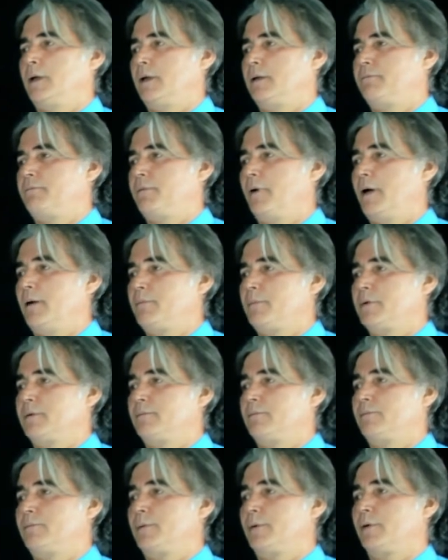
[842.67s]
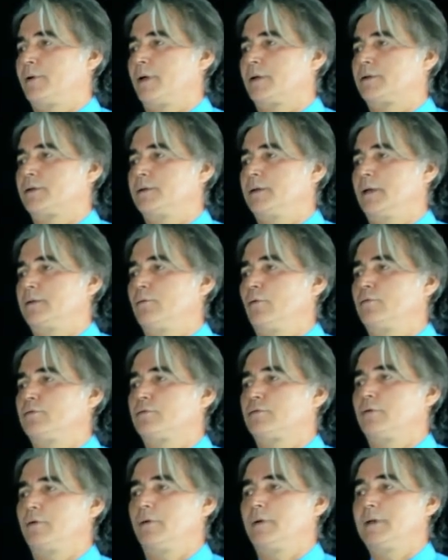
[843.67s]
fiber production, and
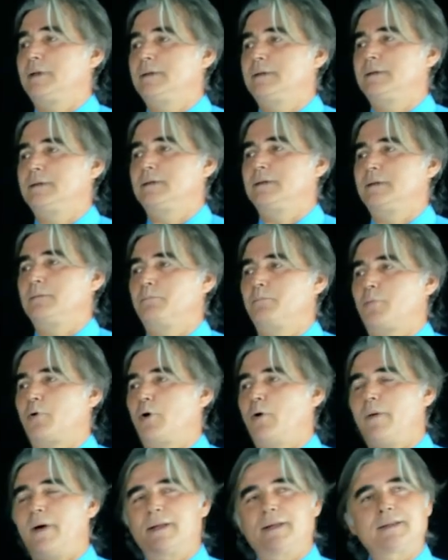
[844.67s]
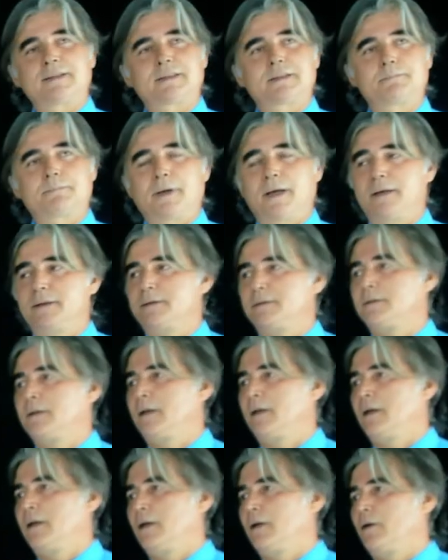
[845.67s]
also in providing space
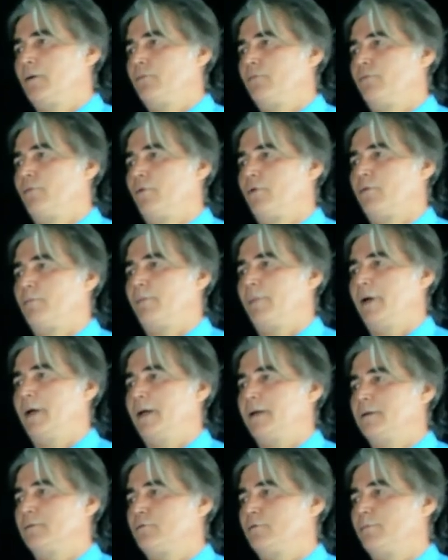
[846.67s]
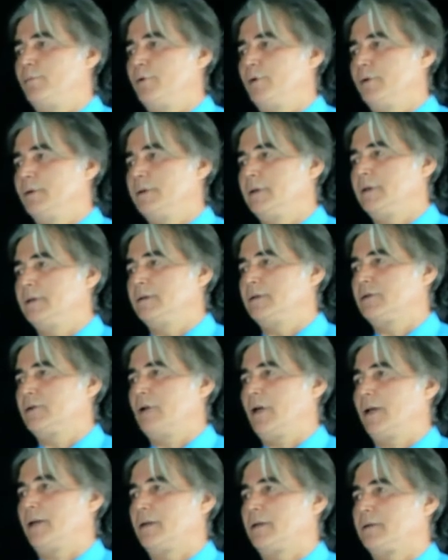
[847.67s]
for man to build his
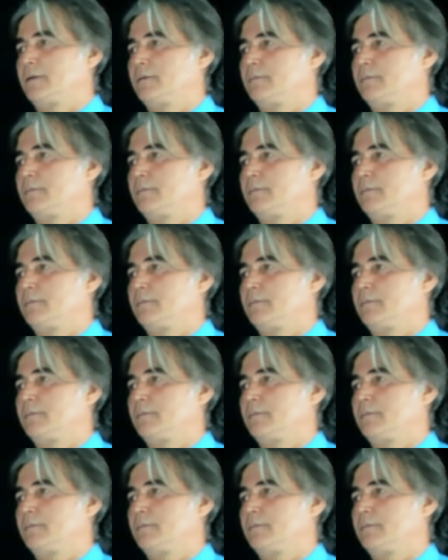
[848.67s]
shelter.